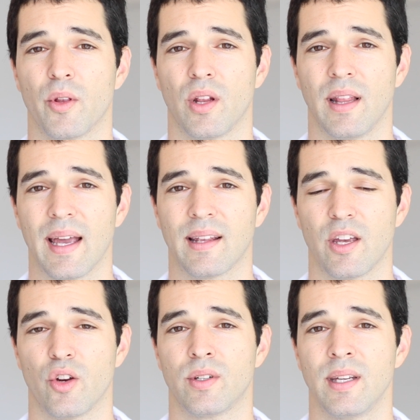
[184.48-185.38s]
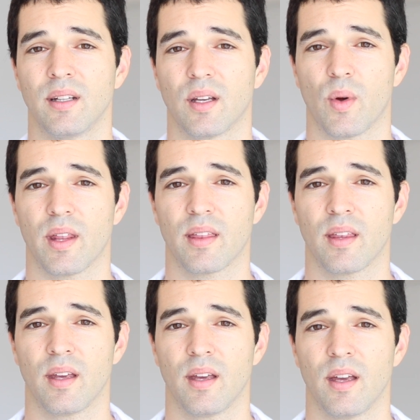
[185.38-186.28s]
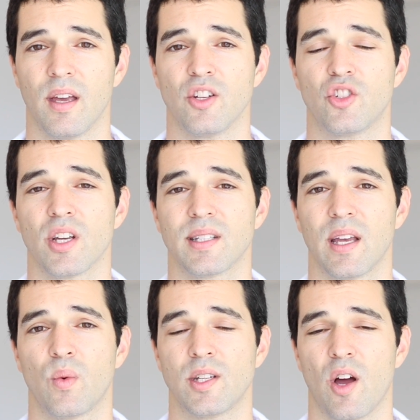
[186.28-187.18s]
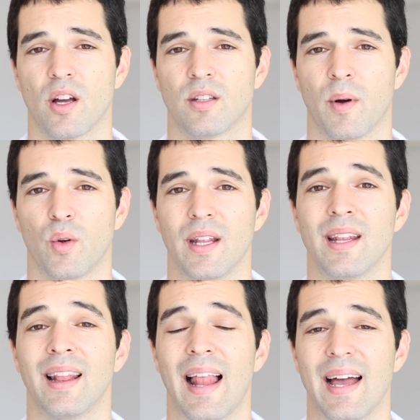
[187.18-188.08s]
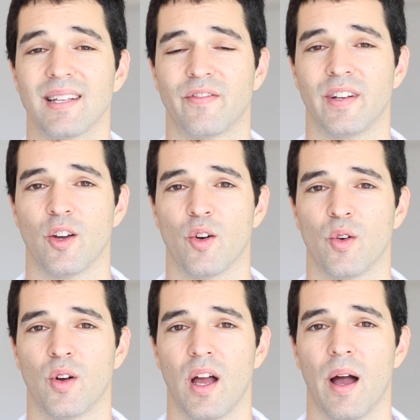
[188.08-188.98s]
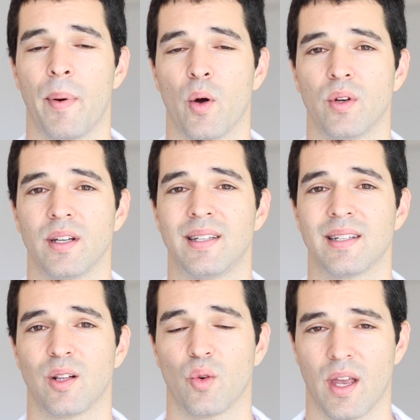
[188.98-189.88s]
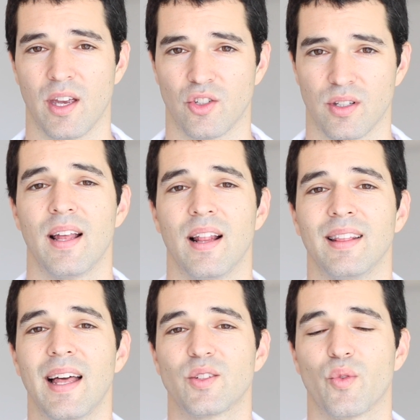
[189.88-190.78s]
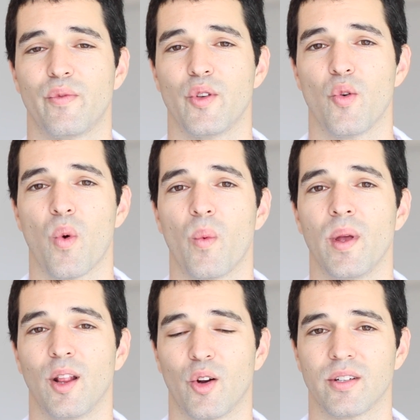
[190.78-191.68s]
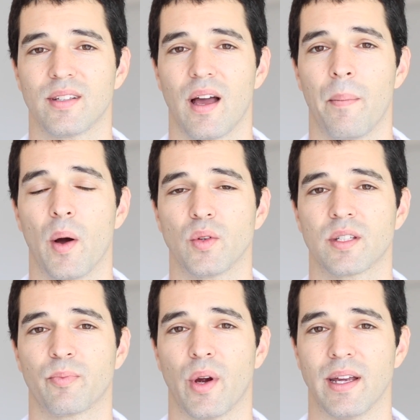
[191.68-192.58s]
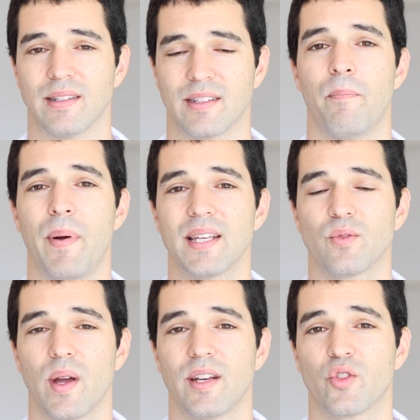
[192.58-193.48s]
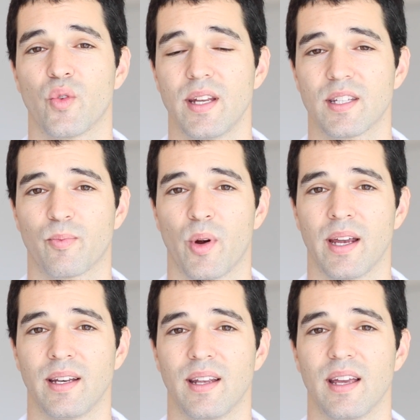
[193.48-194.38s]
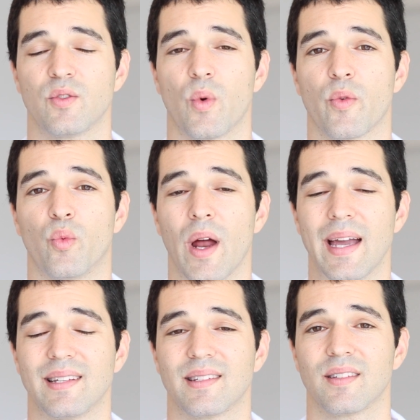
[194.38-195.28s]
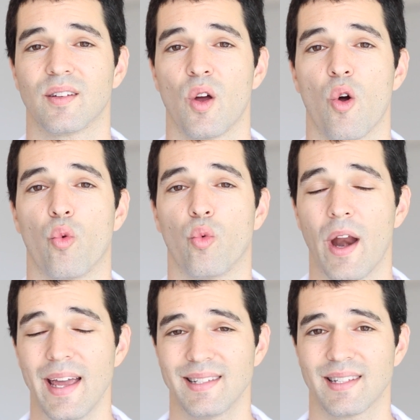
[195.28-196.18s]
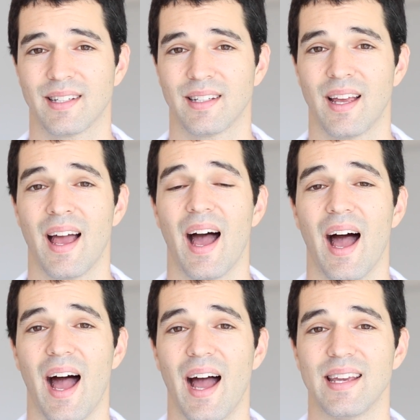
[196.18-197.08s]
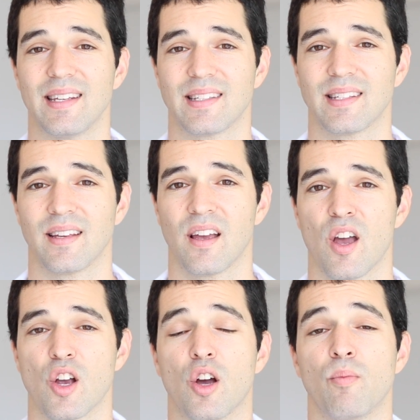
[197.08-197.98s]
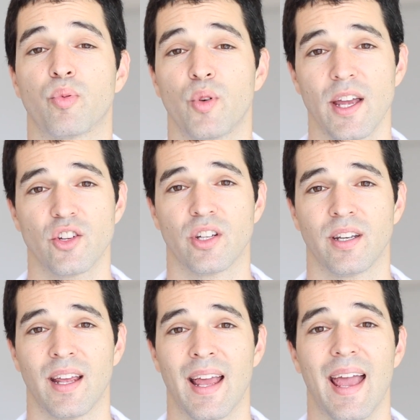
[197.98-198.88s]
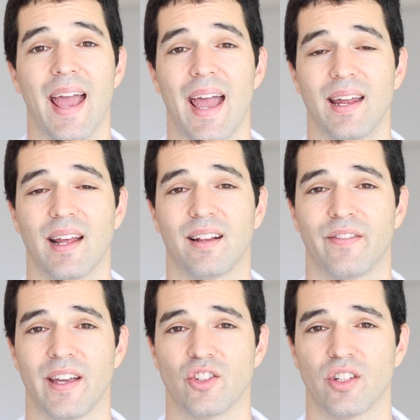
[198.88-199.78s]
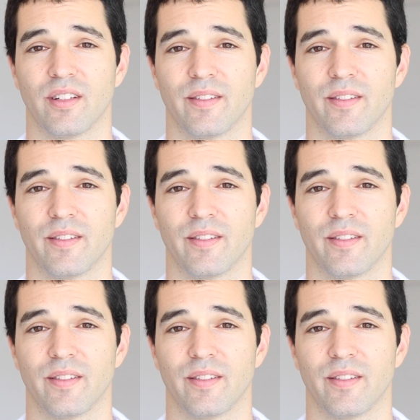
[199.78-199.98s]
or the leg that you're dealing with, just like we talked about in the last video about dislocations. Let's review what we learned about sprains. Best way to treat a sprain is with RICE, rest, ice, compression, and elevation.